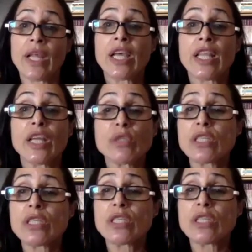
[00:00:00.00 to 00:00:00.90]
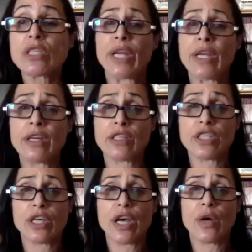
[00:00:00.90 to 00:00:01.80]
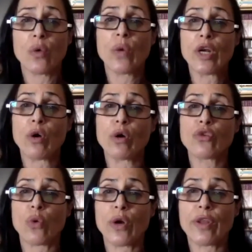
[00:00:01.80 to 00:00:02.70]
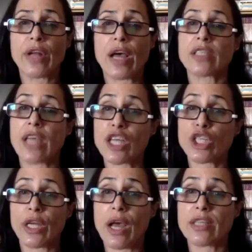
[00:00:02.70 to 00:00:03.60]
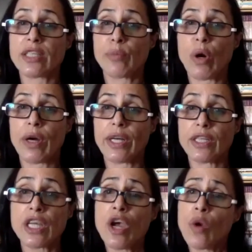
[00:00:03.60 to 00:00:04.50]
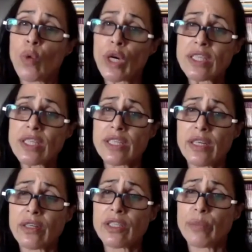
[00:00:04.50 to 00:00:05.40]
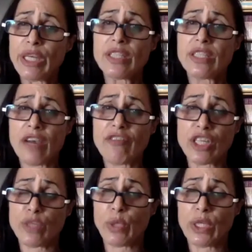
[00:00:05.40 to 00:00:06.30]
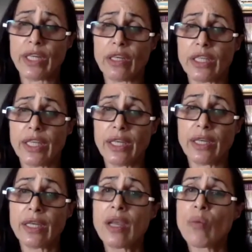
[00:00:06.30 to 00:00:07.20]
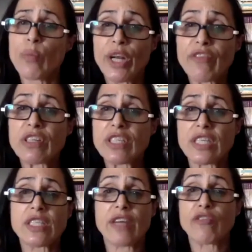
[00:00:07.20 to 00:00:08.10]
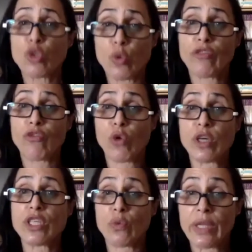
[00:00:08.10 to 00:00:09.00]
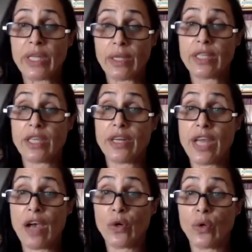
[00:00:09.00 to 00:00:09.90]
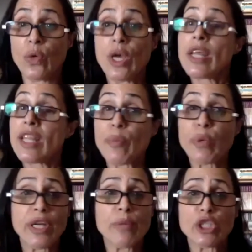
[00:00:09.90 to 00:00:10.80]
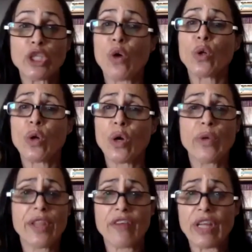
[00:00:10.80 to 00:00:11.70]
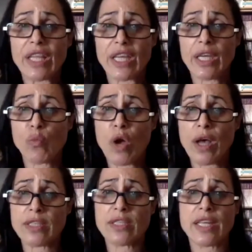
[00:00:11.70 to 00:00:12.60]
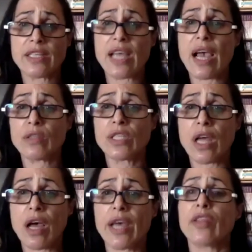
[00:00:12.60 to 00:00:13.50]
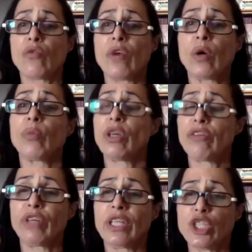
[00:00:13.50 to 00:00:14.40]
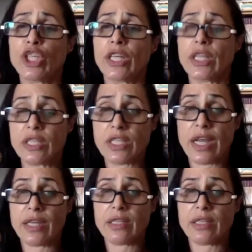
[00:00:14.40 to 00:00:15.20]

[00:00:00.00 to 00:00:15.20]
There was a time many years ago when ultra-Orthodox Ashkenazi parties were considered to be dovish politically. But ever since they've joined forces with Netanyahu, they pretty much go along with everything he wants that is outside the realm of religion and state.